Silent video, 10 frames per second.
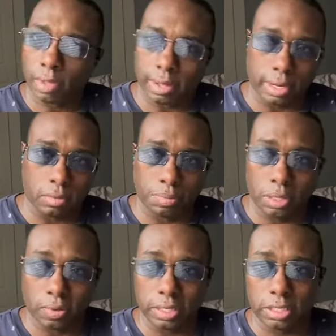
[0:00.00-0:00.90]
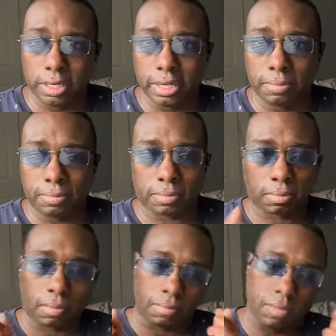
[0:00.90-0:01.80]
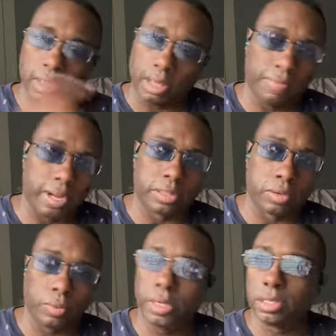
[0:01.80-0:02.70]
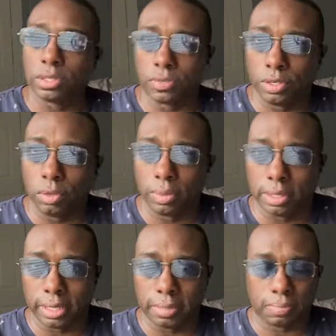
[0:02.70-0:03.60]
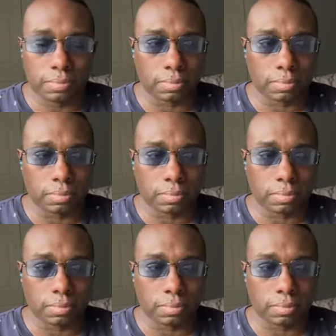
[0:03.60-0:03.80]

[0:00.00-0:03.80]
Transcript: I don't begrudge that. They've got their reasons for doing that.